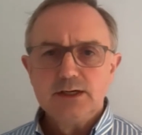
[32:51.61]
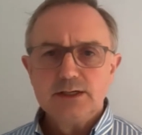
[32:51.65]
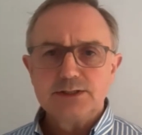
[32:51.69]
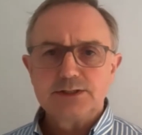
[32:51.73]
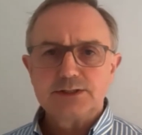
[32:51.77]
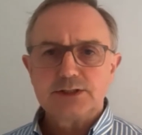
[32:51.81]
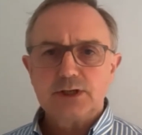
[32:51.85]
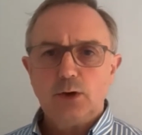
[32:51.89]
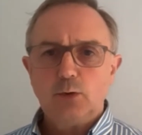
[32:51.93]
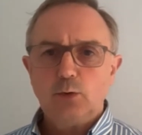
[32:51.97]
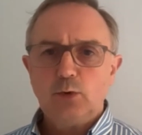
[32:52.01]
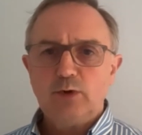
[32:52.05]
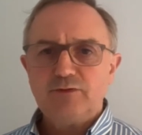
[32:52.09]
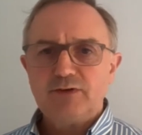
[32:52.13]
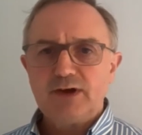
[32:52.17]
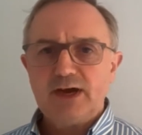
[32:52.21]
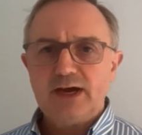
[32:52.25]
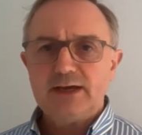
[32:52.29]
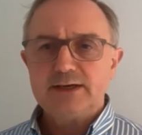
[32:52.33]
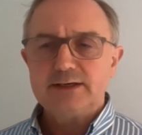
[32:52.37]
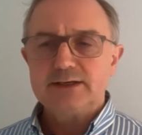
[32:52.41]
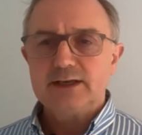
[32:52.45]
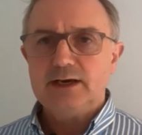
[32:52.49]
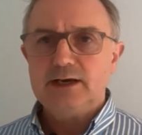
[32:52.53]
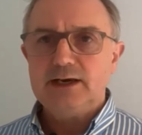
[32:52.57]
So we've
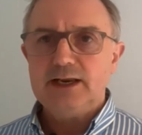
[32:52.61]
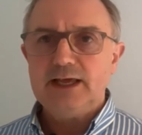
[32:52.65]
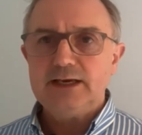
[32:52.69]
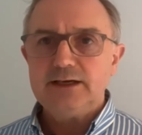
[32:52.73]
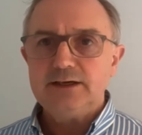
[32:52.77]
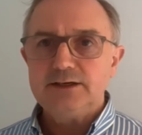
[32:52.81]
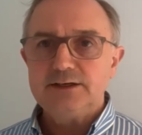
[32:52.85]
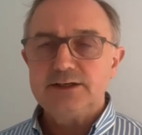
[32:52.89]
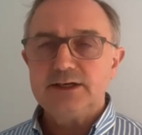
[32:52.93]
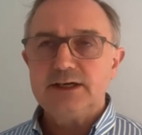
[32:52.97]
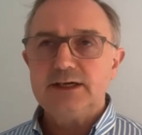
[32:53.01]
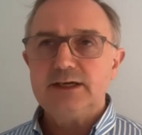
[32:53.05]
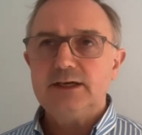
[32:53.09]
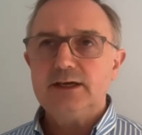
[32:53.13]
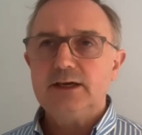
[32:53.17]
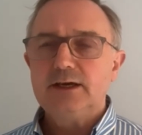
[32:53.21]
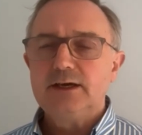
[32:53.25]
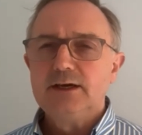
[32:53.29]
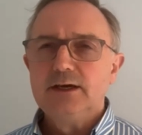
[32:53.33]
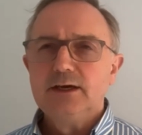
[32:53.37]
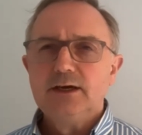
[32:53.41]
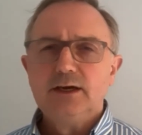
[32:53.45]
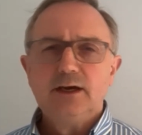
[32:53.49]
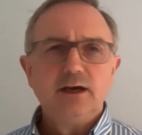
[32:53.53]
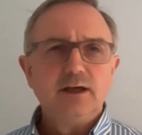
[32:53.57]
had Lendy,
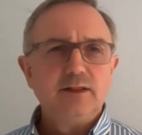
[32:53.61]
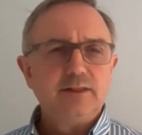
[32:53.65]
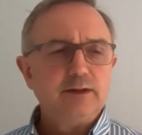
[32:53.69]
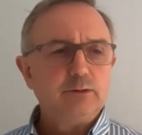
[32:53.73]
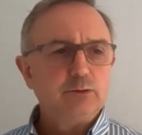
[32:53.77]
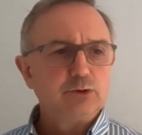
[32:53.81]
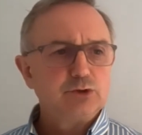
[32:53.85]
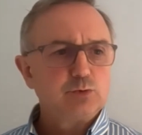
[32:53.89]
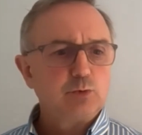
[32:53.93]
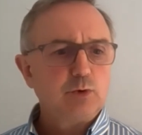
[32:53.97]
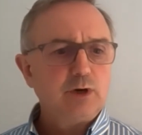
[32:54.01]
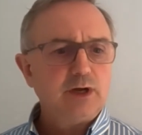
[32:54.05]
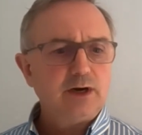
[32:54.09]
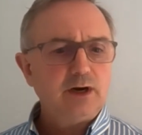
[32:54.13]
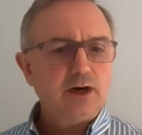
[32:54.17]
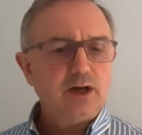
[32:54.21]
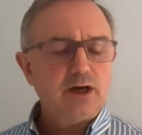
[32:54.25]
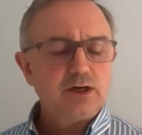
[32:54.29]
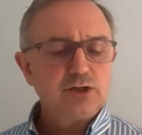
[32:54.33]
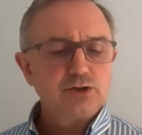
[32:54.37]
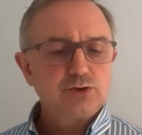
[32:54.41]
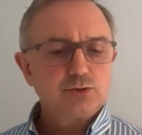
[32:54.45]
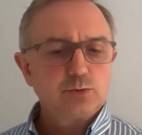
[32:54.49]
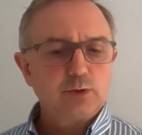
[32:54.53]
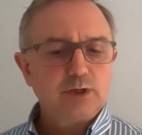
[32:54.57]
there was one
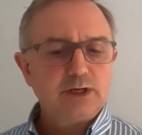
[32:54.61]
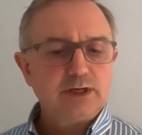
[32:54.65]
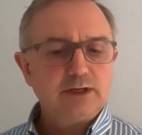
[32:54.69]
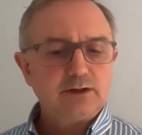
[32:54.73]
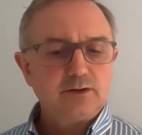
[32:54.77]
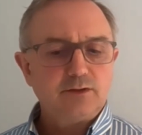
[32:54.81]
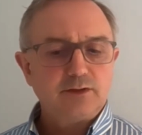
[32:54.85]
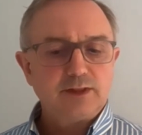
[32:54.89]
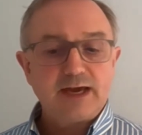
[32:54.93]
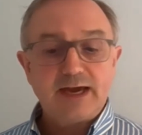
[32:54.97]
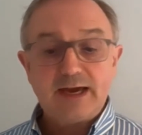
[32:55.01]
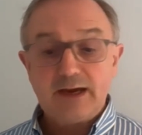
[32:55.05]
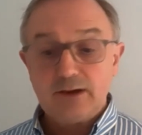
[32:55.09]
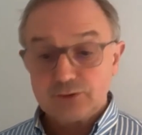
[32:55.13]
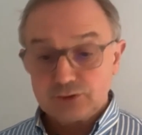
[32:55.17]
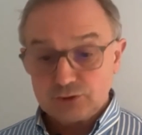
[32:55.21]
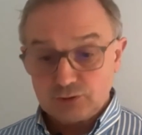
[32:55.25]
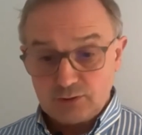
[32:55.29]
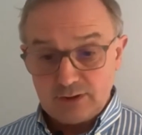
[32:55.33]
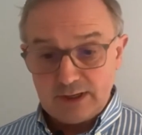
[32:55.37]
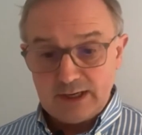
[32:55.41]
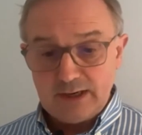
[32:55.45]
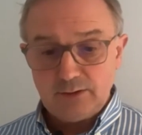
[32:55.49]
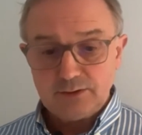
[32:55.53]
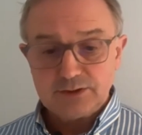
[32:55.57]
last week, the House
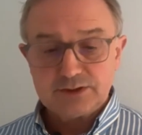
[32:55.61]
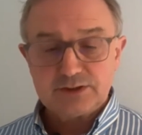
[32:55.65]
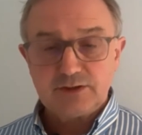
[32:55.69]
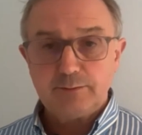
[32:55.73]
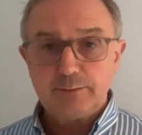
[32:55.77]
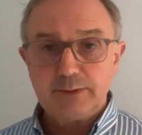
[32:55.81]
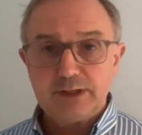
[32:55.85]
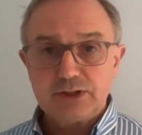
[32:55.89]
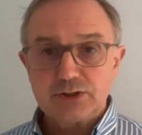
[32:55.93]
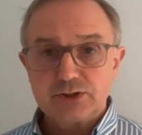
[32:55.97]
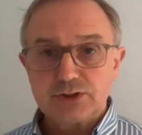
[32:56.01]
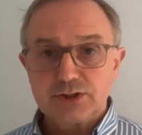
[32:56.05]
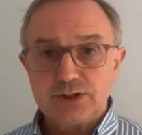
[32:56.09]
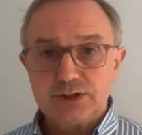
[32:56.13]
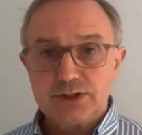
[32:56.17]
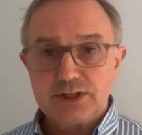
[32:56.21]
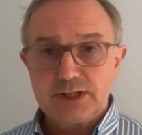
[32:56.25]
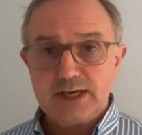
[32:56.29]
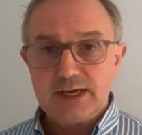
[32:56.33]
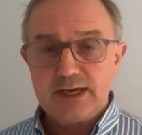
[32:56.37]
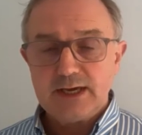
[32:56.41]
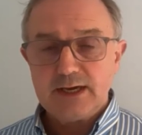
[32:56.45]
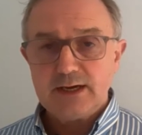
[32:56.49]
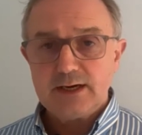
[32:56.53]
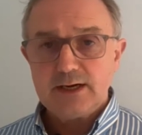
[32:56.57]
Crowd, as I mentioned
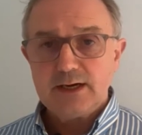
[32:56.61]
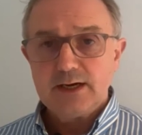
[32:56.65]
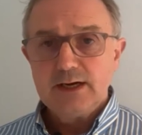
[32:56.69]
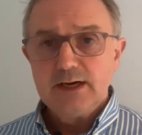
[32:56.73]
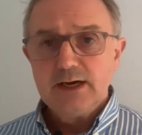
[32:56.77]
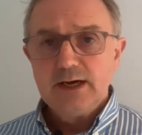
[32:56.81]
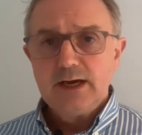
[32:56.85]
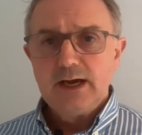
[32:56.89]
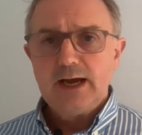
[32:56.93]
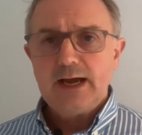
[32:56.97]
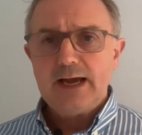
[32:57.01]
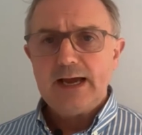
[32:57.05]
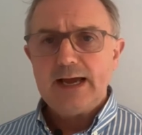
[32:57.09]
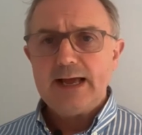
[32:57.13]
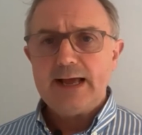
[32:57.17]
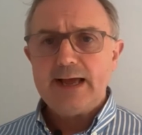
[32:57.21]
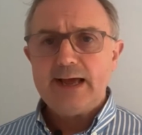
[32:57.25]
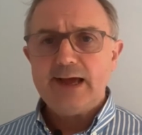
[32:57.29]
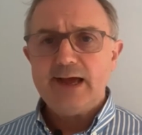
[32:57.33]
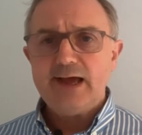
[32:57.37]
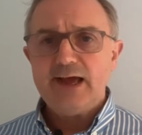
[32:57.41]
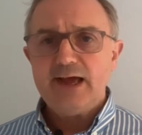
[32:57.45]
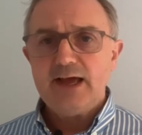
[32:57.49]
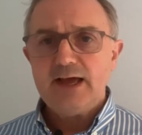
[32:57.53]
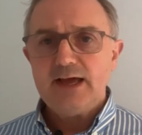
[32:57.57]
there,
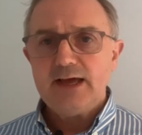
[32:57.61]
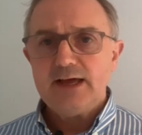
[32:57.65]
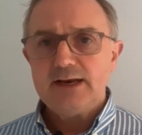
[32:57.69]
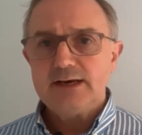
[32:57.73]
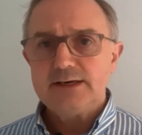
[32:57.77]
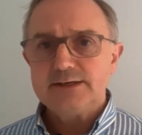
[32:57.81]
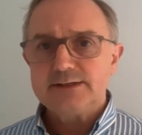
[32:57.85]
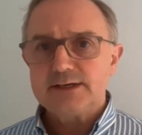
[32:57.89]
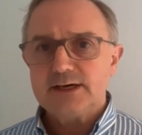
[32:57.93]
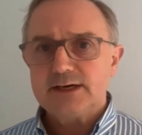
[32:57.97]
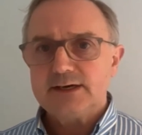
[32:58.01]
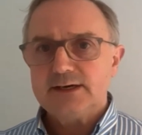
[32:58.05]
and